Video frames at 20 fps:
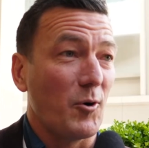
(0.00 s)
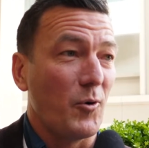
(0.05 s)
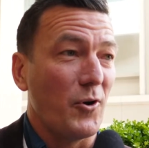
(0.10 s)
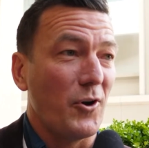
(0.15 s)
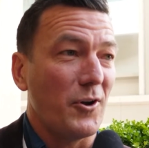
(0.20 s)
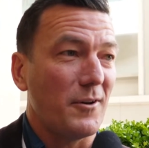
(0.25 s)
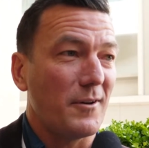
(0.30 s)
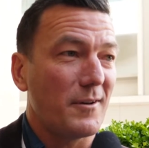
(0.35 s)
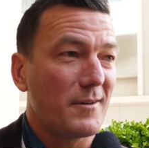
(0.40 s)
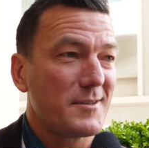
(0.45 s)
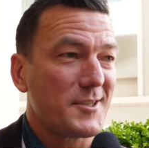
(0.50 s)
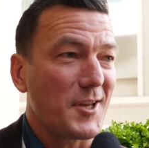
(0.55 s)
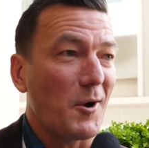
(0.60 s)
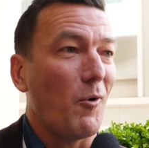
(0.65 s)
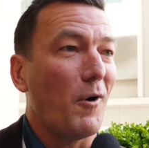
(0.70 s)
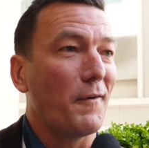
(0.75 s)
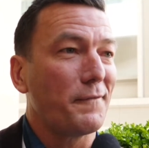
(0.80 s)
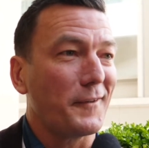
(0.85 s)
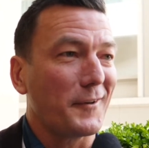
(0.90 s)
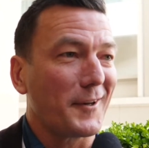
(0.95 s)
word
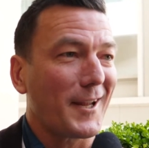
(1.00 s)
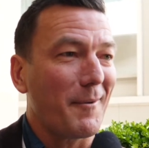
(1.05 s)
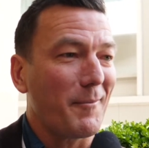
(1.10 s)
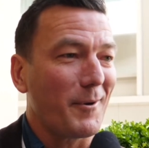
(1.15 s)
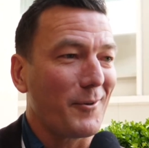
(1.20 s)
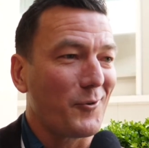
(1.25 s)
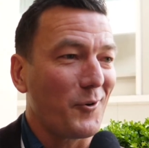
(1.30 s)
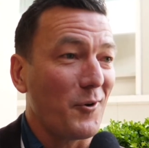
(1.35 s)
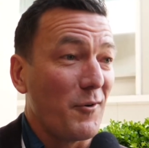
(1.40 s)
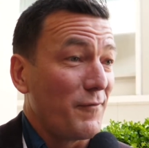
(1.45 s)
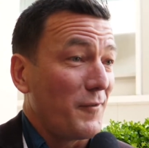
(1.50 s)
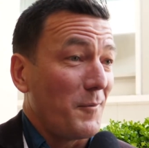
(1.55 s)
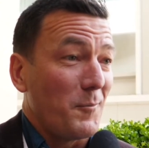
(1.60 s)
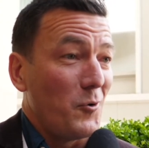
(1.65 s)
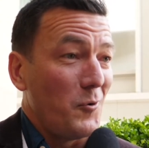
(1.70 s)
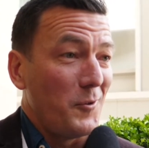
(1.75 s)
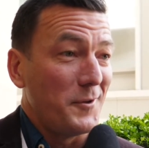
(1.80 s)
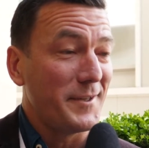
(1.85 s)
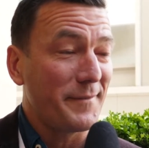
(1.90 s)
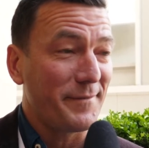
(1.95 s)
so often coming through
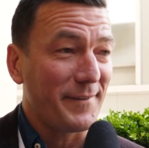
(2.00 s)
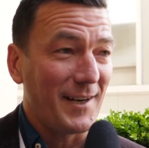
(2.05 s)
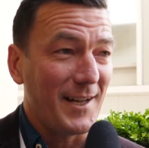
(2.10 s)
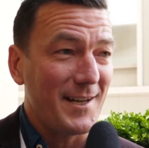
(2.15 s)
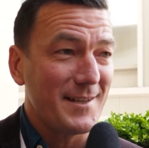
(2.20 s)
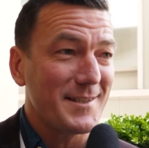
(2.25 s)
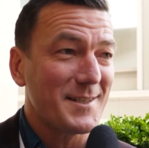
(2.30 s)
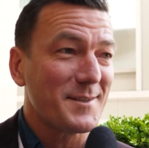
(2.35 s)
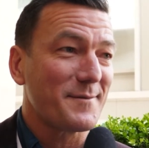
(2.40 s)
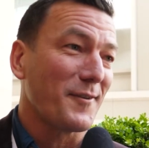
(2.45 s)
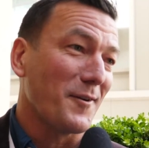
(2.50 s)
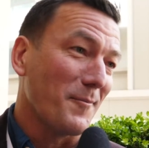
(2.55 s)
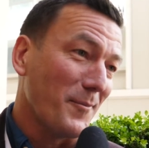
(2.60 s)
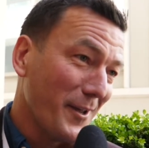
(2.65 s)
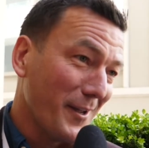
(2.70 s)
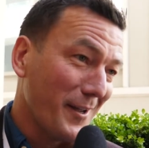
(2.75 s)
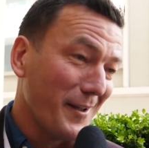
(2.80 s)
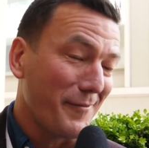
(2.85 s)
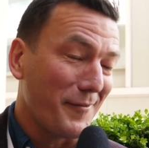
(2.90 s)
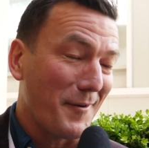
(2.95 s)
from all the different lenses,
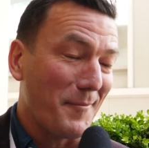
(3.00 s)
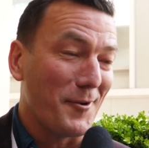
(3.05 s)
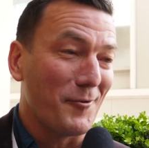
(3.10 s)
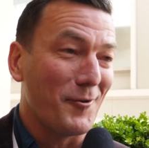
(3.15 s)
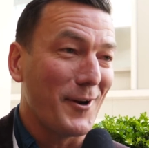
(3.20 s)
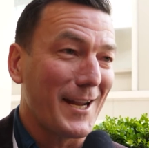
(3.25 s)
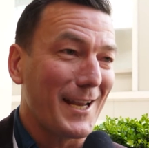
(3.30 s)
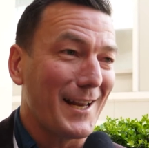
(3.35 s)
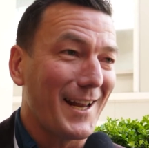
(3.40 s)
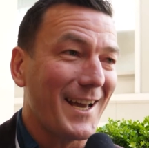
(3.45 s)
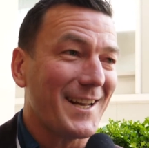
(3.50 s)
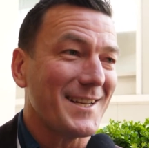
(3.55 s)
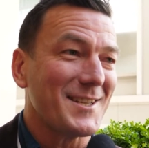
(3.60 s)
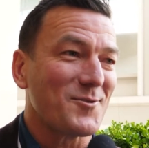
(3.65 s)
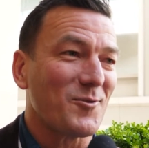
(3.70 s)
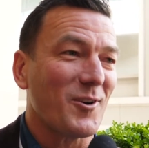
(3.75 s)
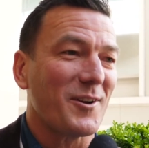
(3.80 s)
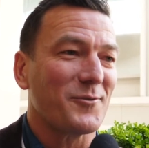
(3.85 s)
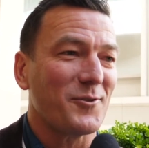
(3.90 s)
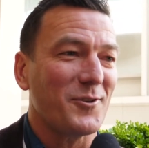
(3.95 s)
from the, from the
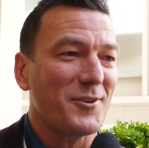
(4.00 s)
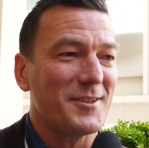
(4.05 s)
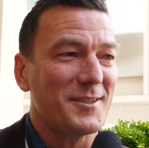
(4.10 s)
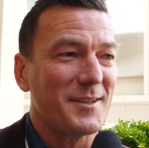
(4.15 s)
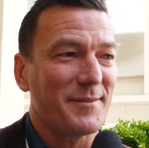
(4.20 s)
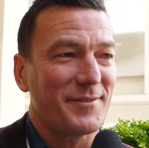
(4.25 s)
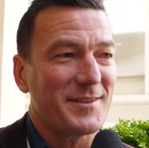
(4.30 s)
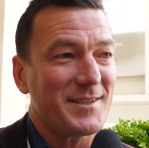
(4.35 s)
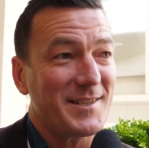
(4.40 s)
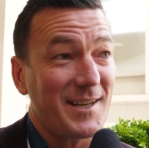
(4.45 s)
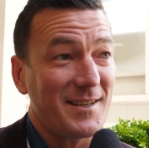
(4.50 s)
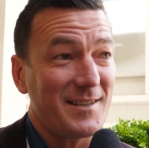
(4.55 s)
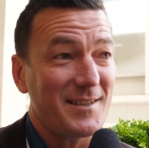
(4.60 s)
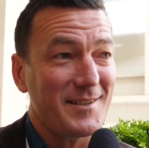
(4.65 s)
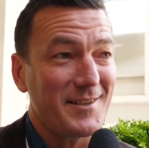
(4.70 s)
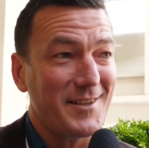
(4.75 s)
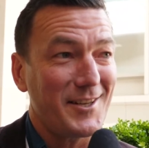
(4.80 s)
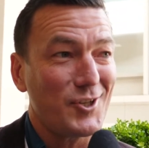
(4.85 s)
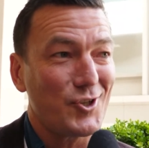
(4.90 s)
regulators right through the different sectors of the